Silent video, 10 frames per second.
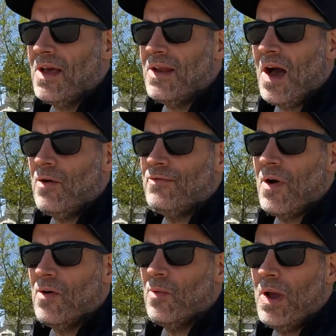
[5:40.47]
on how
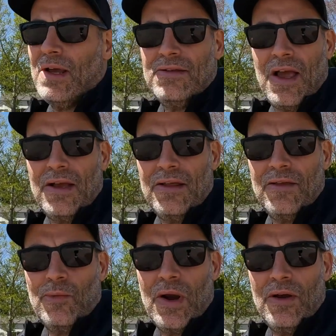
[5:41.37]
far away exactly
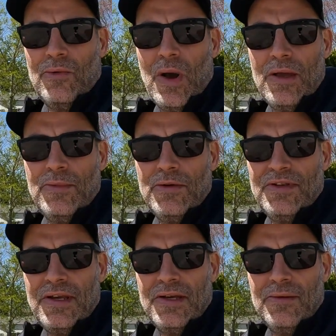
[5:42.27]
the Railway
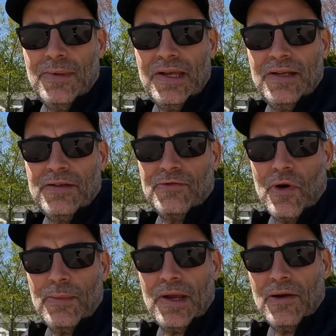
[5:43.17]
Museum is
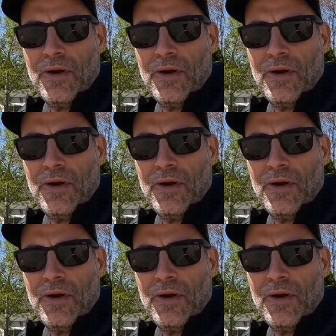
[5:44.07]
from here.